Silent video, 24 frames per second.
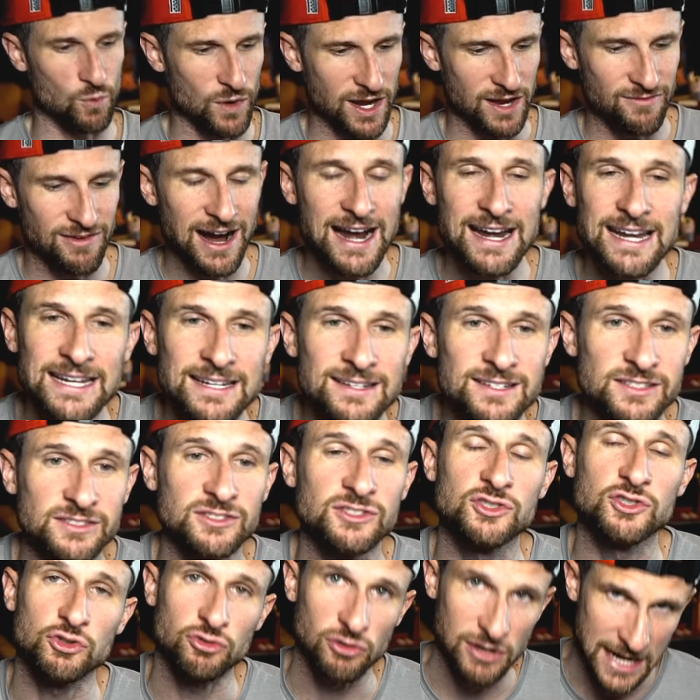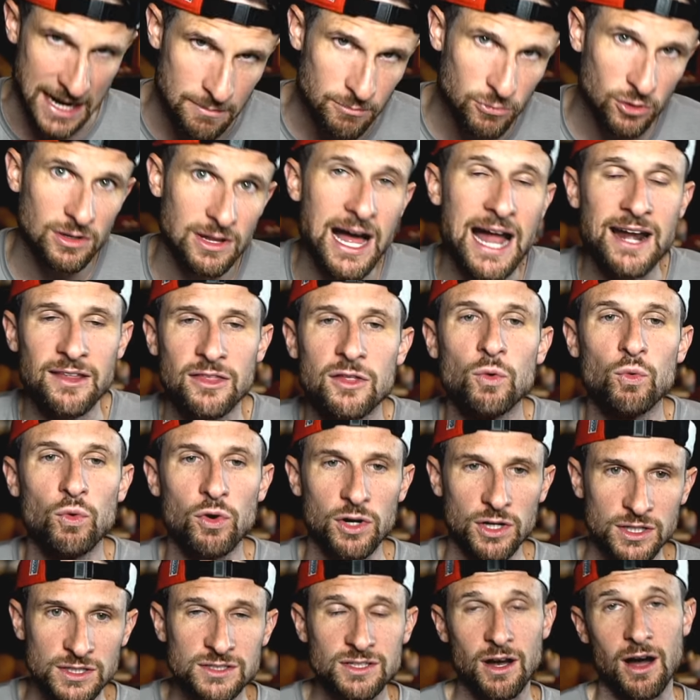if I need to scramble out of the
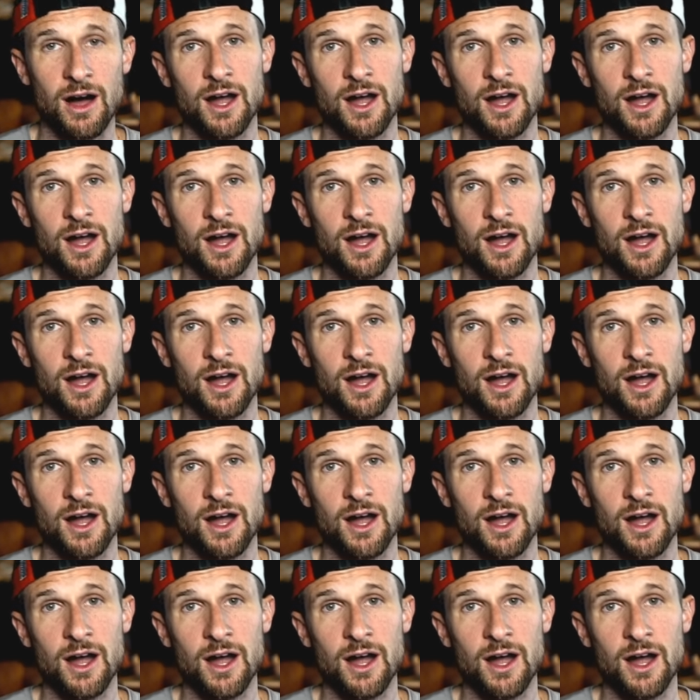woods